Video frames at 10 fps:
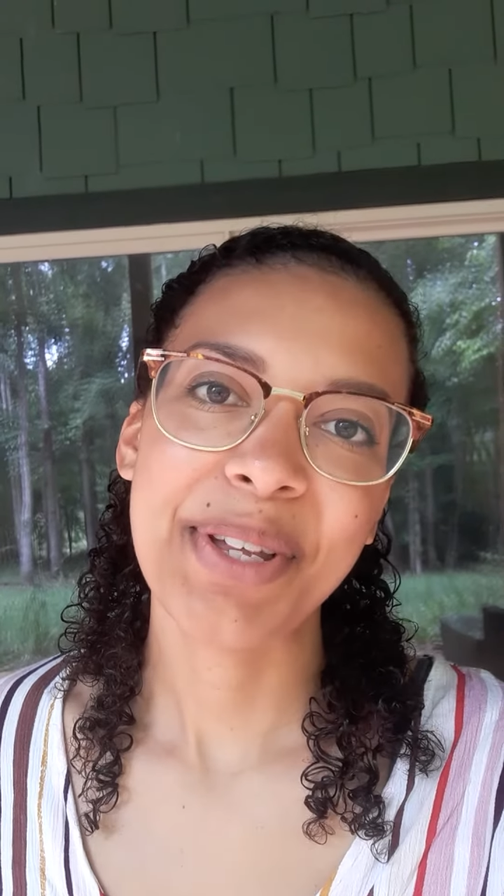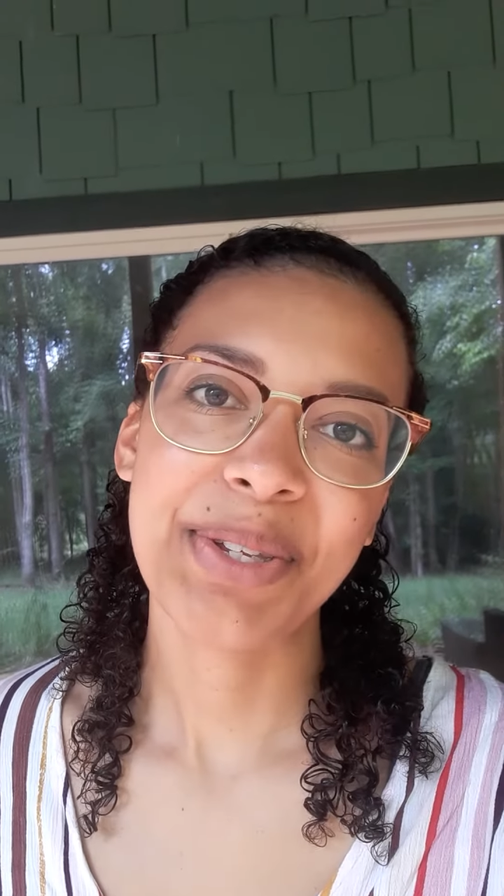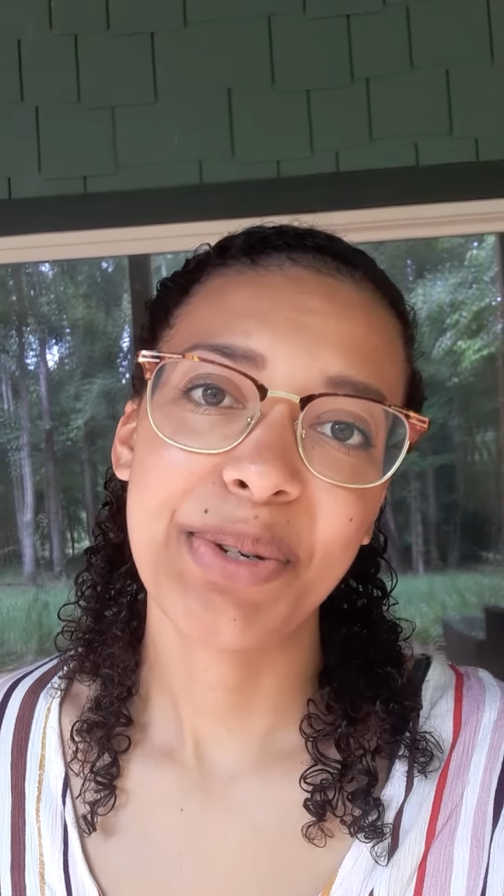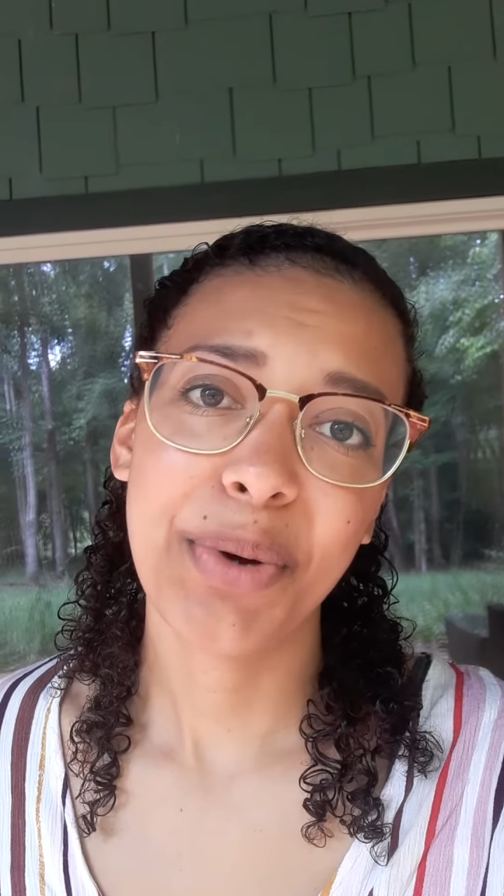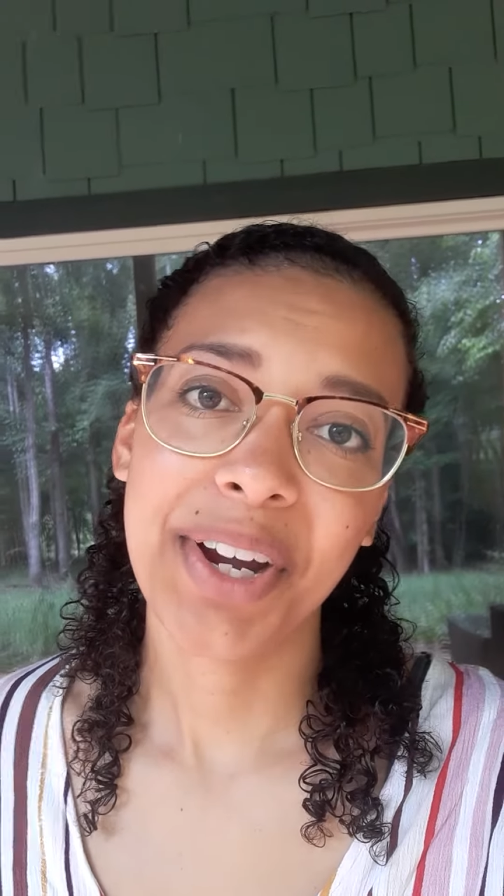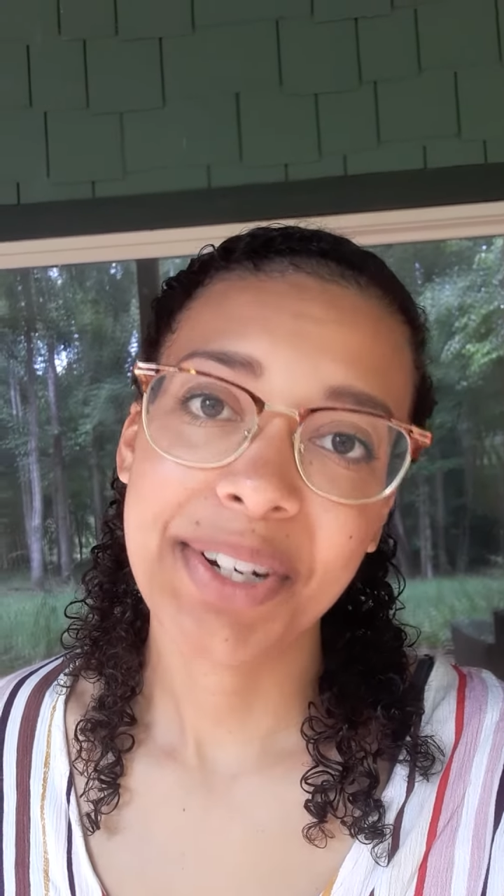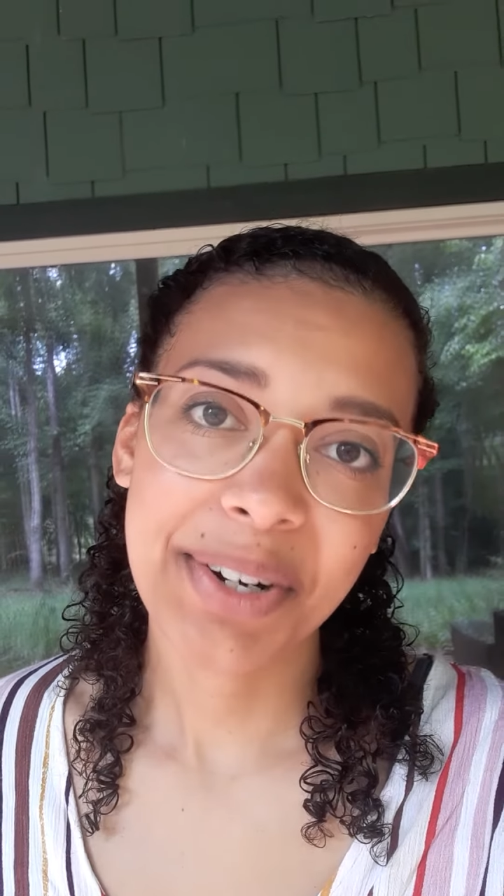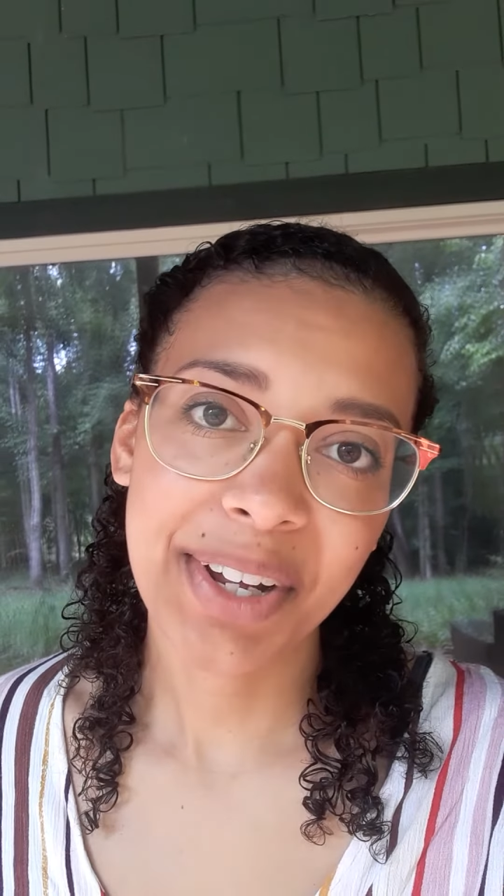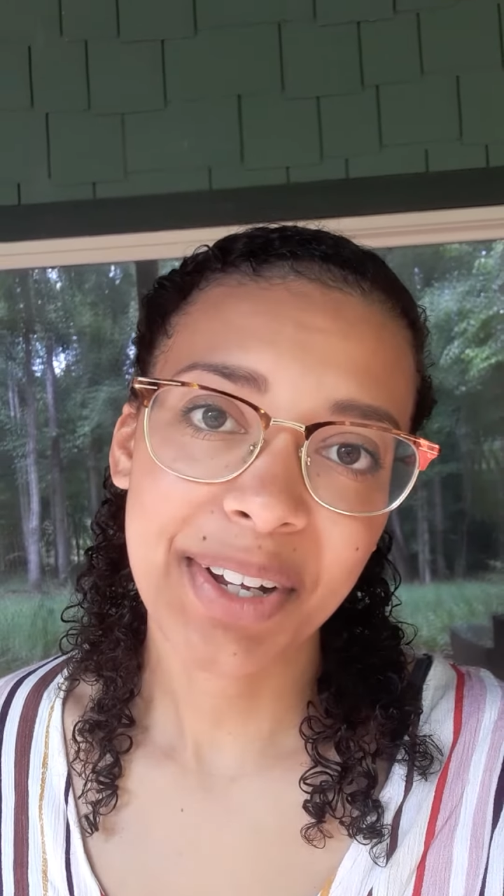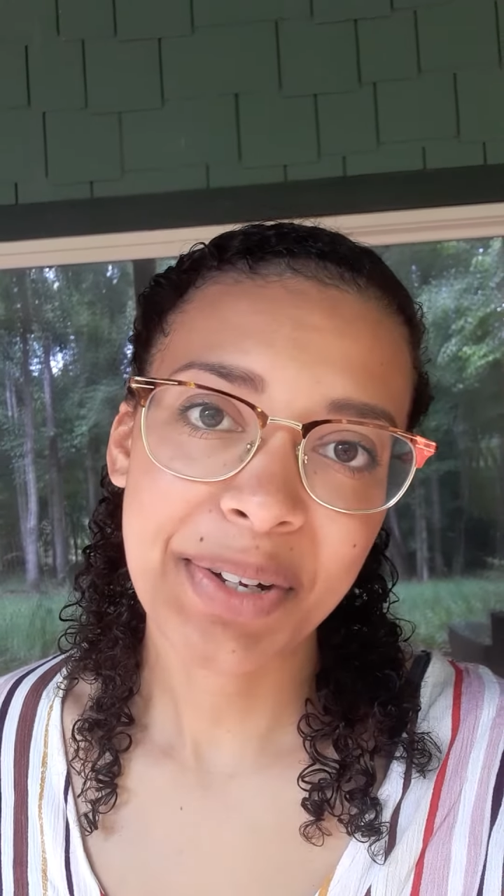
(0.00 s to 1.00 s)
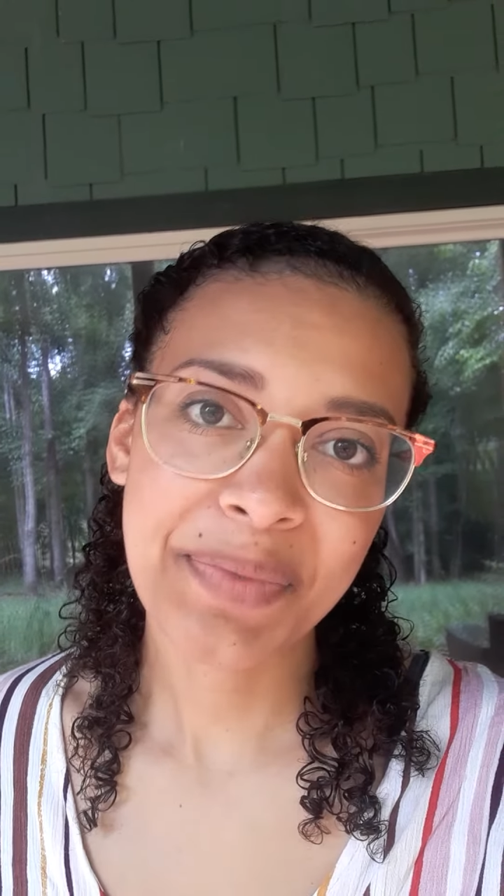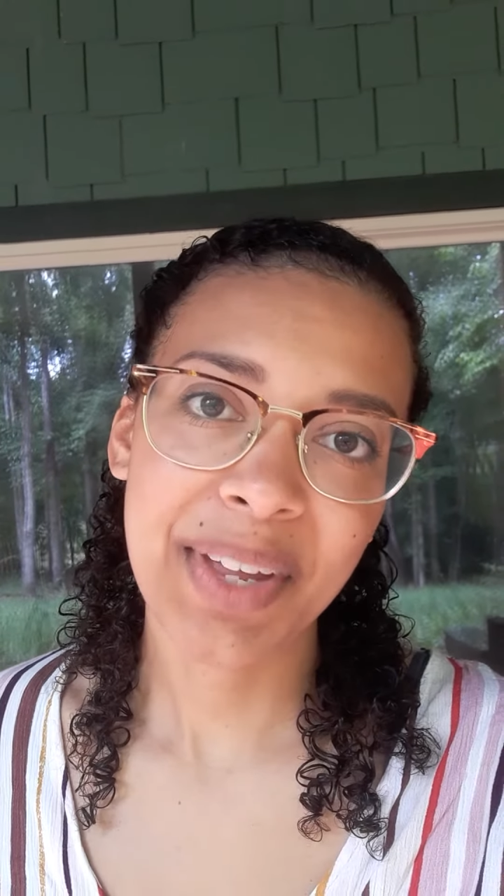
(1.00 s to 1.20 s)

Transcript: is Tori Darnell.